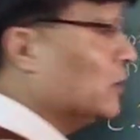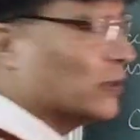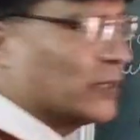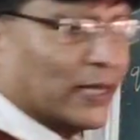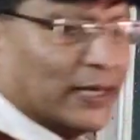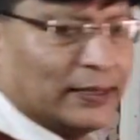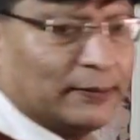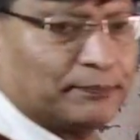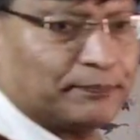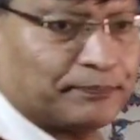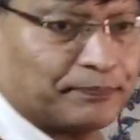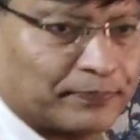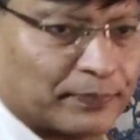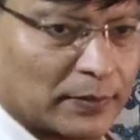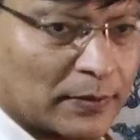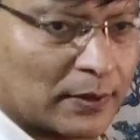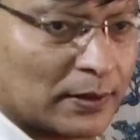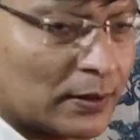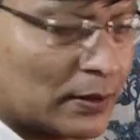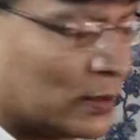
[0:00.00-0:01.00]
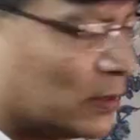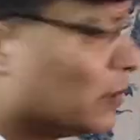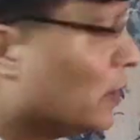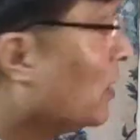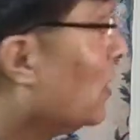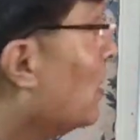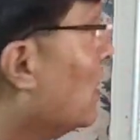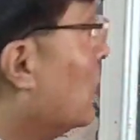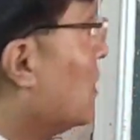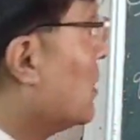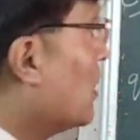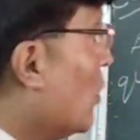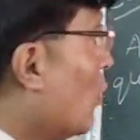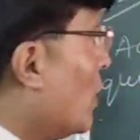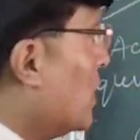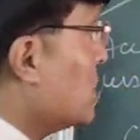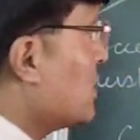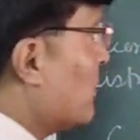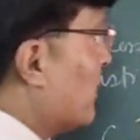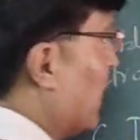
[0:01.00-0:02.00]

Okay. Now what is the